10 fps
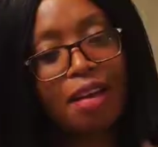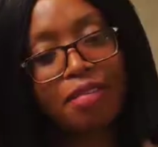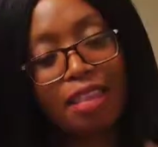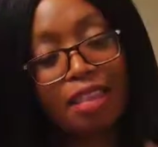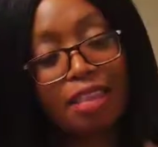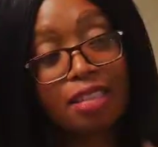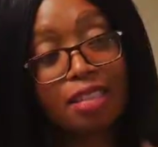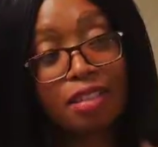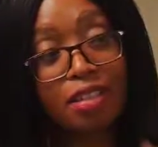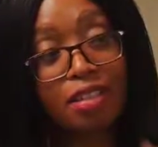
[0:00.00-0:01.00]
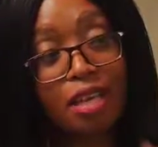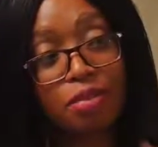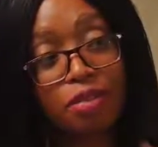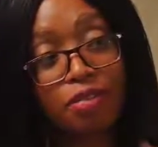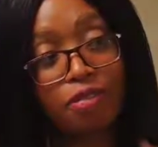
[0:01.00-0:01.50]
heard that there are different
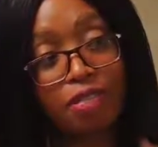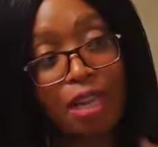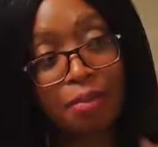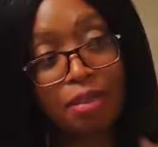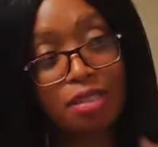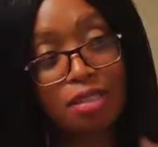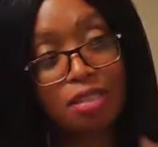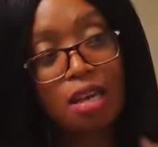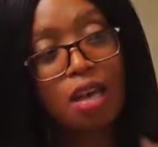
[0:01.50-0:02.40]
types of diabetes.